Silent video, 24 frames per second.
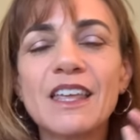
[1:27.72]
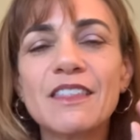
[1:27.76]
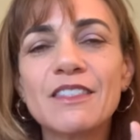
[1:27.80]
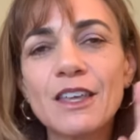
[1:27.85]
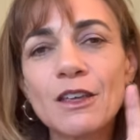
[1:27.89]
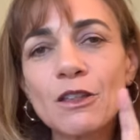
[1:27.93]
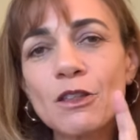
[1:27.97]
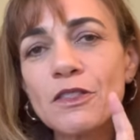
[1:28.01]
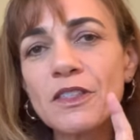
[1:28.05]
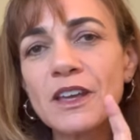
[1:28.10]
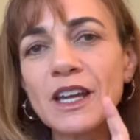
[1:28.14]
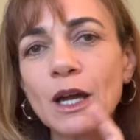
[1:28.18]
The
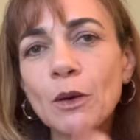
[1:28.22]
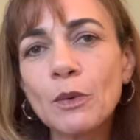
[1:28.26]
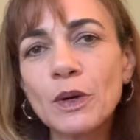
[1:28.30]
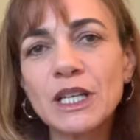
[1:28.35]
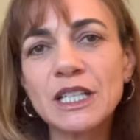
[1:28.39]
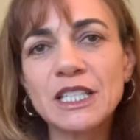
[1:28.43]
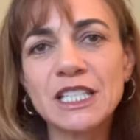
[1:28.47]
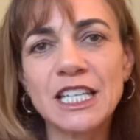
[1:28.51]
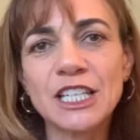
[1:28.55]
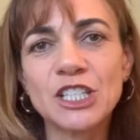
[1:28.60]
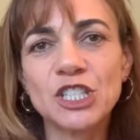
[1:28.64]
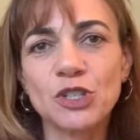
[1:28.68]
other thing I want
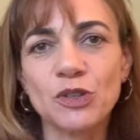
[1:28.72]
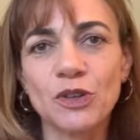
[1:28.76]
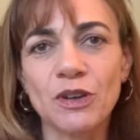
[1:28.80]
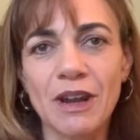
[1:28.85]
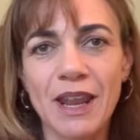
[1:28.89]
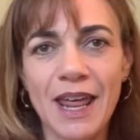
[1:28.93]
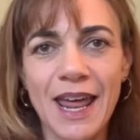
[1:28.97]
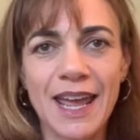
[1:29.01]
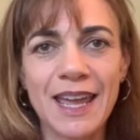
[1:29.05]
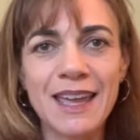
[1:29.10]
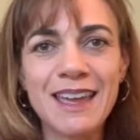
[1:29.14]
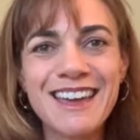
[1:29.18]
to teach you
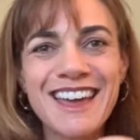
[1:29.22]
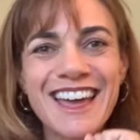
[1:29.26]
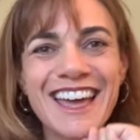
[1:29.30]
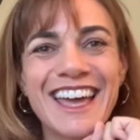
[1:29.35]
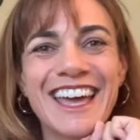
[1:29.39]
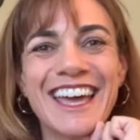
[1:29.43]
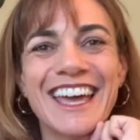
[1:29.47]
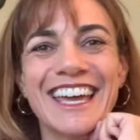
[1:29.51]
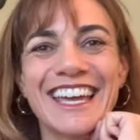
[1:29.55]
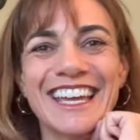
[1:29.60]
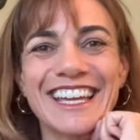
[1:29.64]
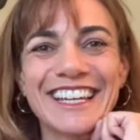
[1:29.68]
today
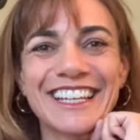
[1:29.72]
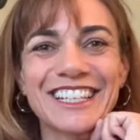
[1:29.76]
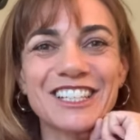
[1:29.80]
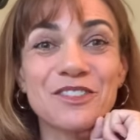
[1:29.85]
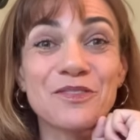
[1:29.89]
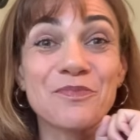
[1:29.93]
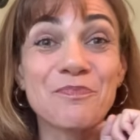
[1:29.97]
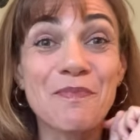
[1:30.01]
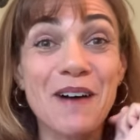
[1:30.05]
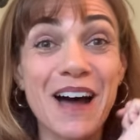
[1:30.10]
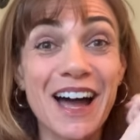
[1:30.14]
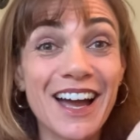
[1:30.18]

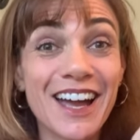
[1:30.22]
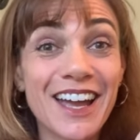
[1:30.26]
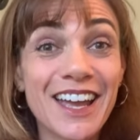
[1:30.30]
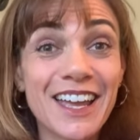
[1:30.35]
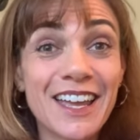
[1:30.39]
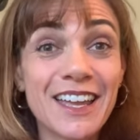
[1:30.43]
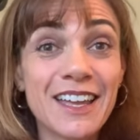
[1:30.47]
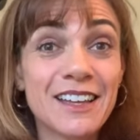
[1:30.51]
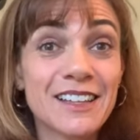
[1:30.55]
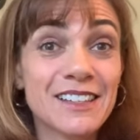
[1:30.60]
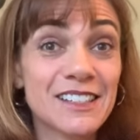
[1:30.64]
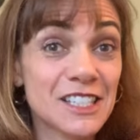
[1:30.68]
is
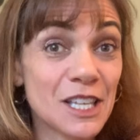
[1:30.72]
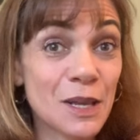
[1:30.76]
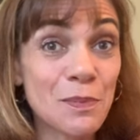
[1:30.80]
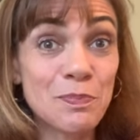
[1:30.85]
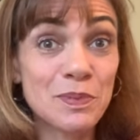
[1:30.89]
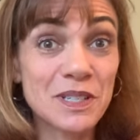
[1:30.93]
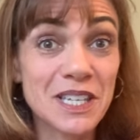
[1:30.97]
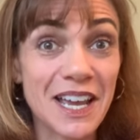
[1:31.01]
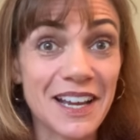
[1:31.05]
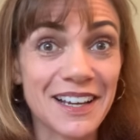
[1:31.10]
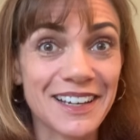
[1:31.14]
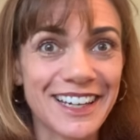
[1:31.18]
my
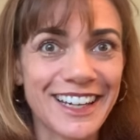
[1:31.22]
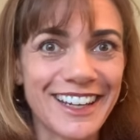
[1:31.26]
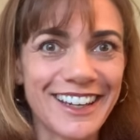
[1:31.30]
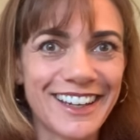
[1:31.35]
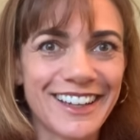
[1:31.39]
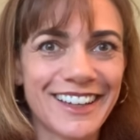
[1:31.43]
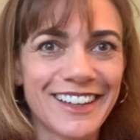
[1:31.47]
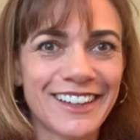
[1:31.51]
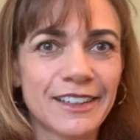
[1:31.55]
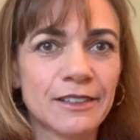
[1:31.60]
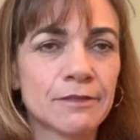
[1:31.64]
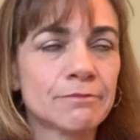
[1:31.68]
sip
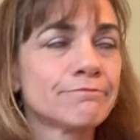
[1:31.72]
technique.